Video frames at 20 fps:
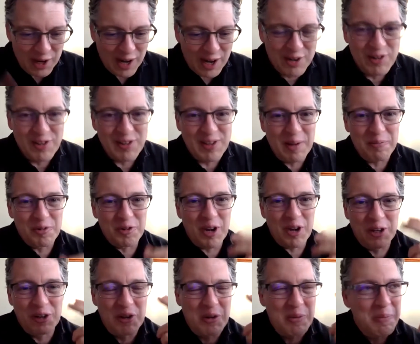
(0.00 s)
connections I'm
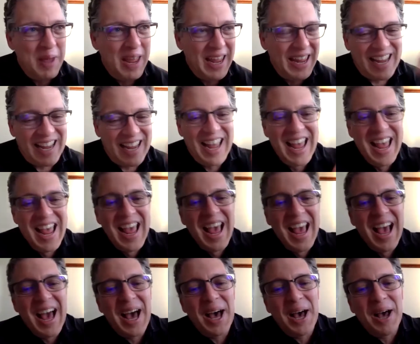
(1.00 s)
trying to make.
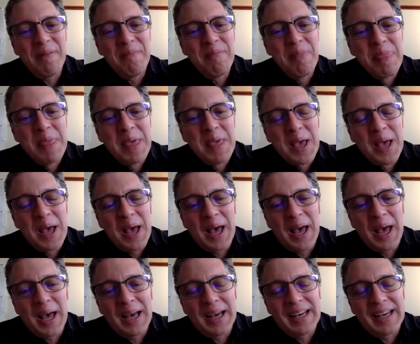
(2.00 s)
Yeah. Um,
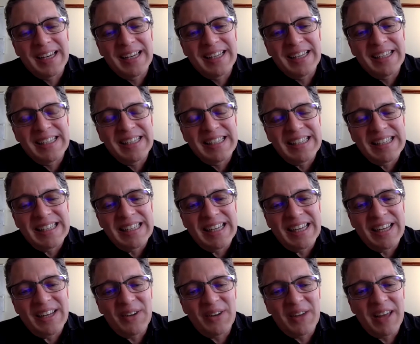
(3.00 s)
uh,
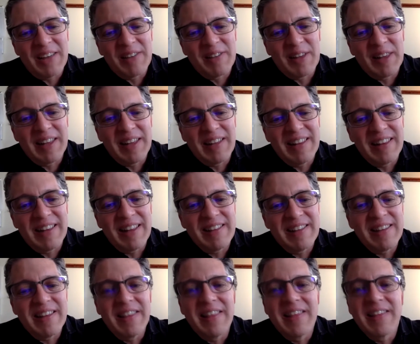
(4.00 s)
okay, so let let's
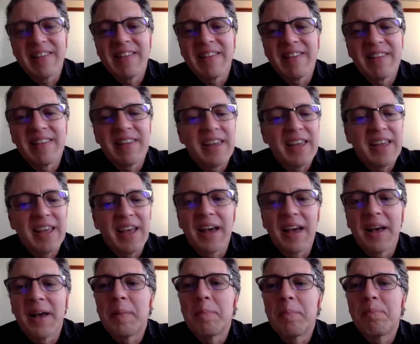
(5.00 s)
see. This is a
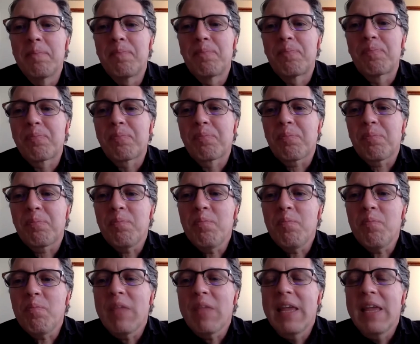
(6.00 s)
um,
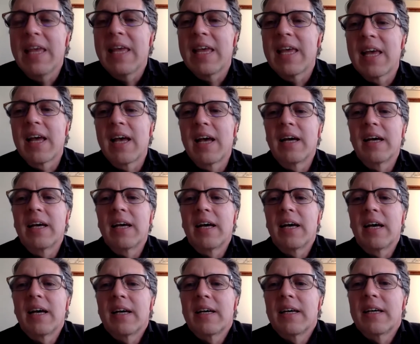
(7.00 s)
uh,
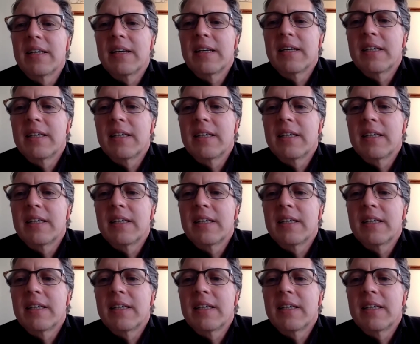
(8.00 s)
uh,